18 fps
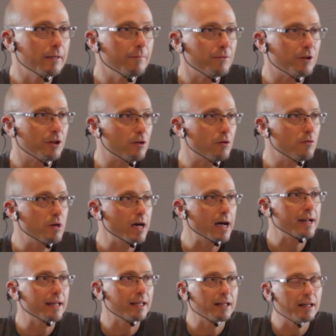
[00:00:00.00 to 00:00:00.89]

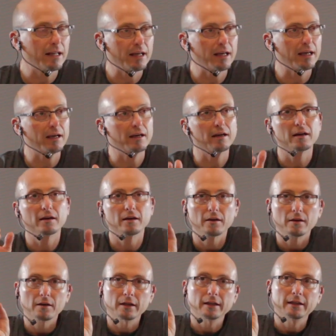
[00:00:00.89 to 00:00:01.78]
Not in a
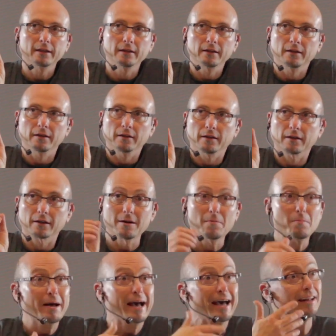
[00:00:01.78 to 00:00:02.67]

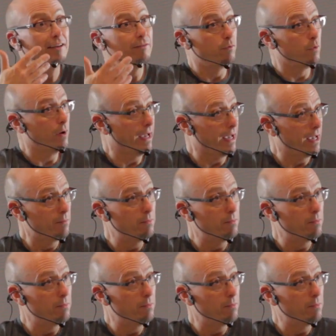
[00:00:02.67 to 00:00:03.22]
combative way,